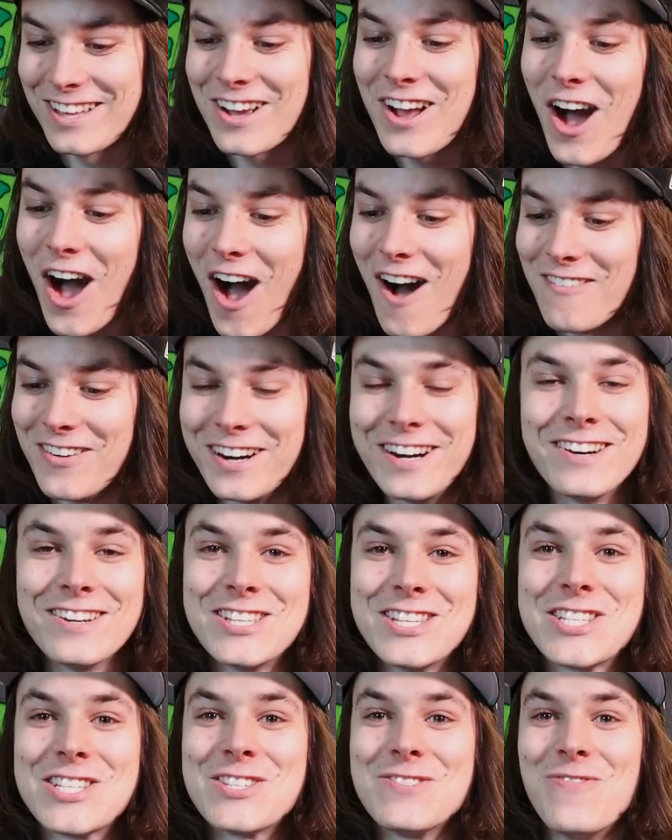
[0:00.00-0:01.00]
the commenter
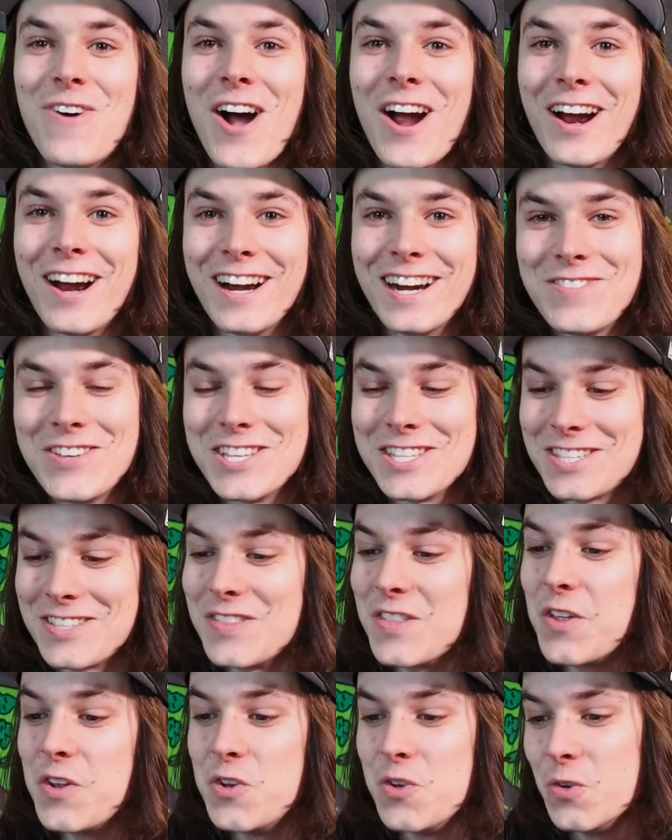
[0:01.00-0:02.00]
is smart because
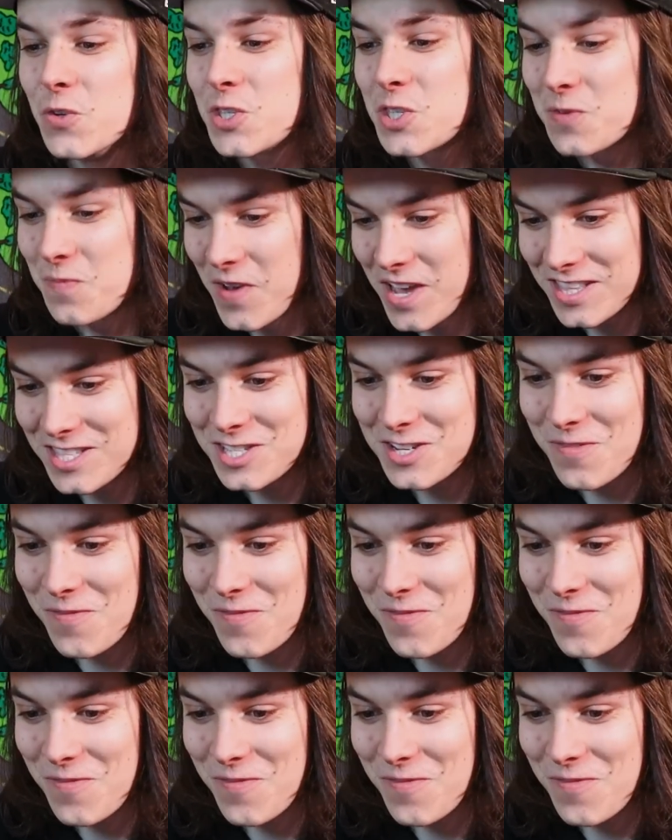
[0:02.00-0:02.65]
the new Smith's